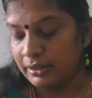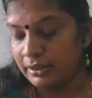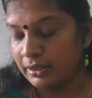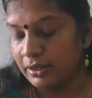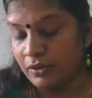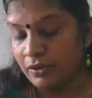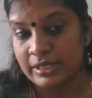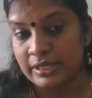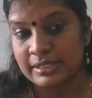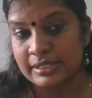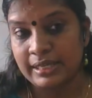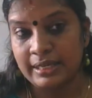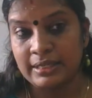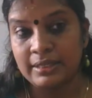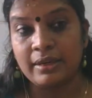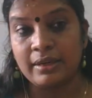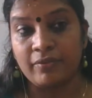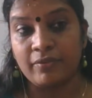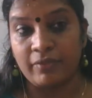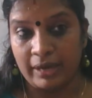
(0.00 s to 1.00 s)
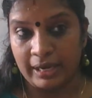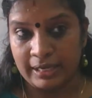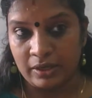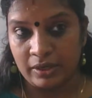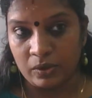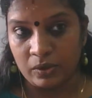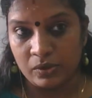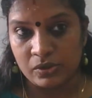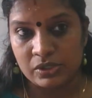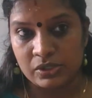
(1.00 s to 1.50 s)
what is that?
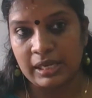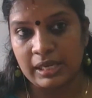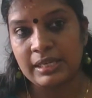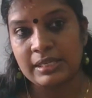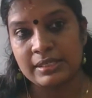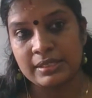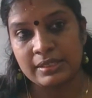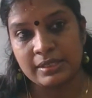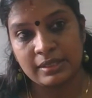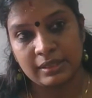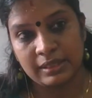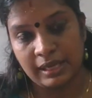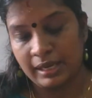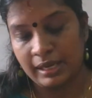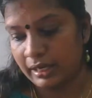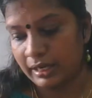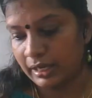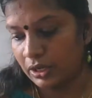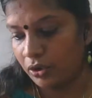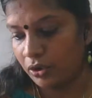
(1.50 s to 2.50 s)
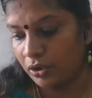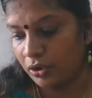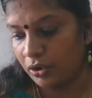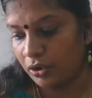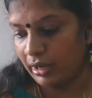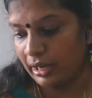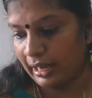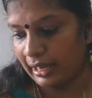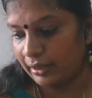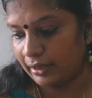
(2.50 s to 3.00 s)
Vygotsky's theory of
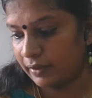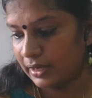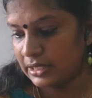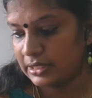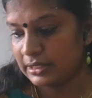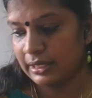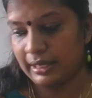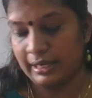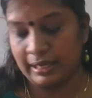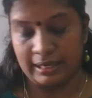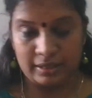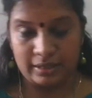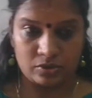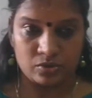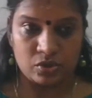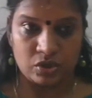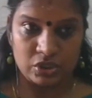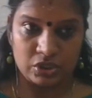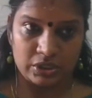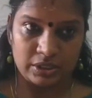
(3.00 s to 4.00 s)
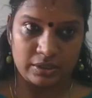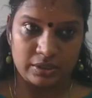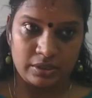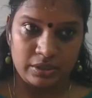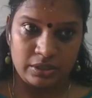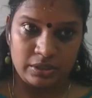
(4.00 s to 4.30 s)
language acquisition.